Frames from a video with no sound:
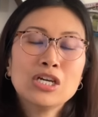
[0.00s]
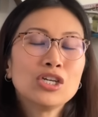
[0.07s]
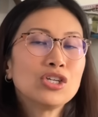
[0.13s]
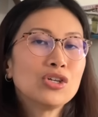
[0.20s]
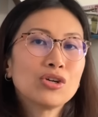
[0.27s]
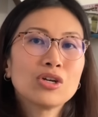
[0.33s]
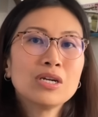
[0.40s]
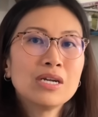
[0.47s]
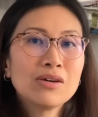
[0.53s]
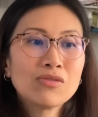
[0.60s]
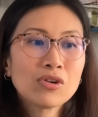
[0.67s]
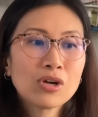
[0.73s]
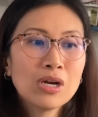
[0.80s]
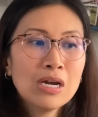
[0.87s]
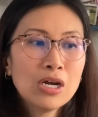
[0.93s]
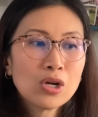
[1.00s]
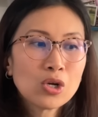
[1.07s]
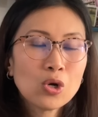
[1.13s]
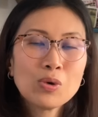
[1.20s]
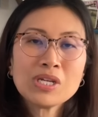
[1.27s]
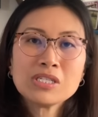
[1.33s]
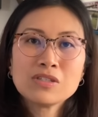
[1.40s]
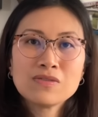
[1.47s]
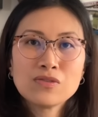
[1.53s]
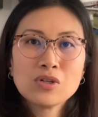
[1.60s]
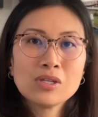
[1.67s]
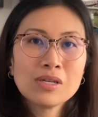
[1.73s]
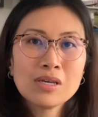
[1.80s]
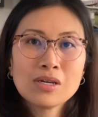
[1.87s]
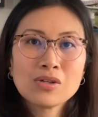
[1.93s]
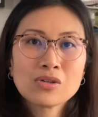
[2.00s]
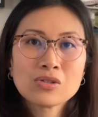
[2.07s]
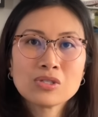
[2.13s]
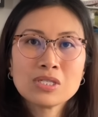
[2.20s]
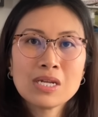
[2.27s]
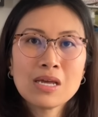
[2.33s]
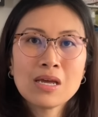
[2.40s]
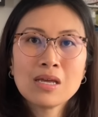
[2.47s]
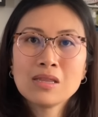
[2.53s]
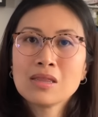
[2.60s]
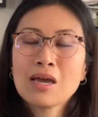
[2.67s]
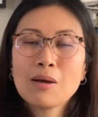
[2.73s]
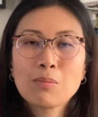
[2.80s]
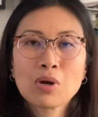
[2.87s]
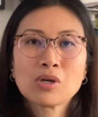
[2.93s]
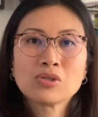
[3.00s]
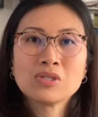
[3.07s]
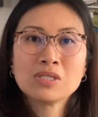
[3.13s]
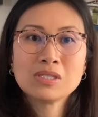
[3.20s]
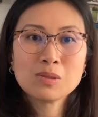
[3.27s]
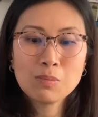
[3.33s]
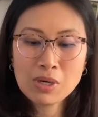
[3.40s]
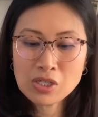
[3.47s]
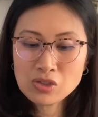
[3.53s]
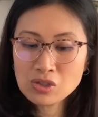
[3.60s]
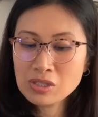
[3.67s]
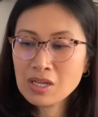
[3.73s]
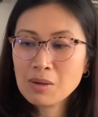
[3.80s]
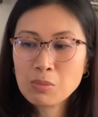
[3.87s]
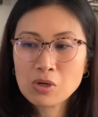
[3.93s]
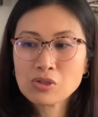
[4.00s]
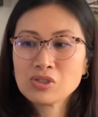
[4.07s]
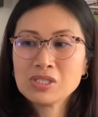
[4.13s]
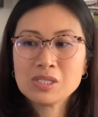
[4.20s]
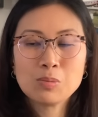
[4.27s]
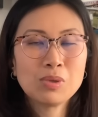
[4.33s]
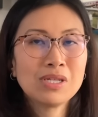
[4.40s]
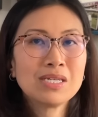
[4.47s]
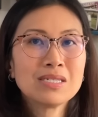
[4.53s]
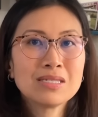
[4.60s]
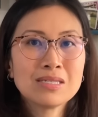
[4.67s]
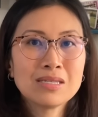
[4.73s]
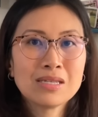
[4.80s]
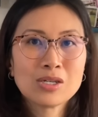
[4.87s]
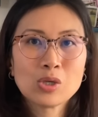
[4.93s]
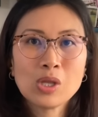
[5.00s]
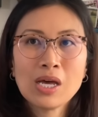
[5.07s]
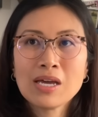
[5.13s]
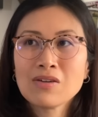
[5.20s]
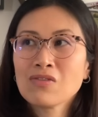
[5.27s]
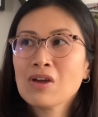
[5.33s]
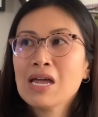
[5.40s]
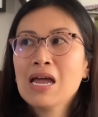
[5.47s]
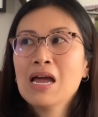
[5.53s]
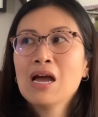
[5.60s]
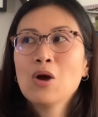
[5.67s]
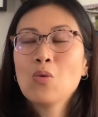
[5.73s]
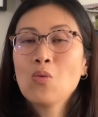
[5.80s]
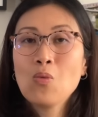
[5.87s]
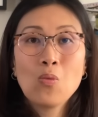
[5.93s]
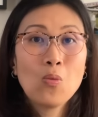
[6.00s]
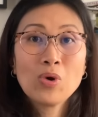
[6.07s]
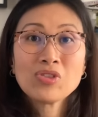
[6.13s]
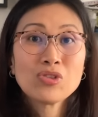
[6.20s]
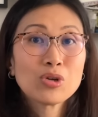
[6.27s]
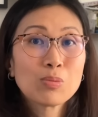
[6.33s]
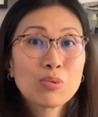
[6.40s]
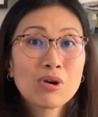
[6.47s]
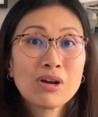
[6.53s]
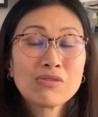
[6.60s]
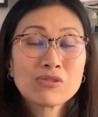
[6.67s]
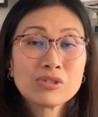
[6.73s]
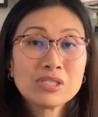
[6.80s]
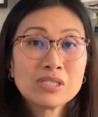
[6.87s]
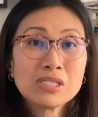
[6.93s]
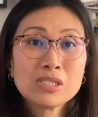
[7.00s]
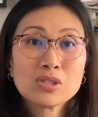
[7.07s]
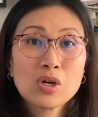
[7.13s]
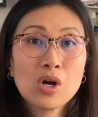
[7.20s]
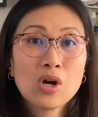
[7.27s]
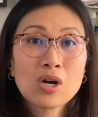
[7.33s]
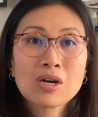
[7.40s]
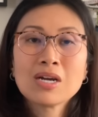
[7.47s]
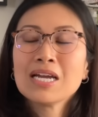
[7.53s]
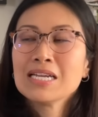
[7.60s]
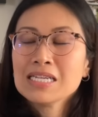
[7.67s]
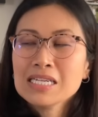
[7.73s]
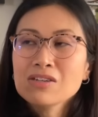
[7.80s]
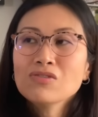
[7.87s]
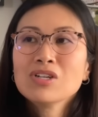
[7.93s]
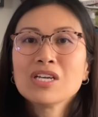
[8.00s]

You're never going to fully understand that person's budget, that person's place in their life, what their preferences are. And even